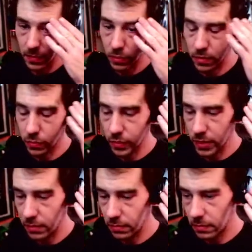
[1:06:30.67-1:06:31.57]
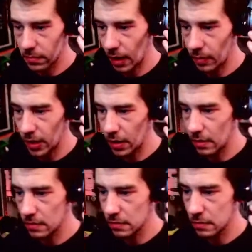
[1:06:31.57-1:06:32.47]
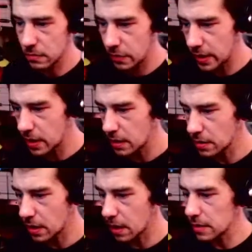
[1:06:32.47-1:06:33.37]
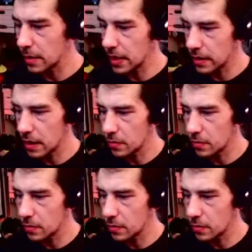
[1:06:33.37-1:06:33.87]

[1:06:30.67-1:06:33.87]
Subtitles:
Well, I mean, we can talk about it.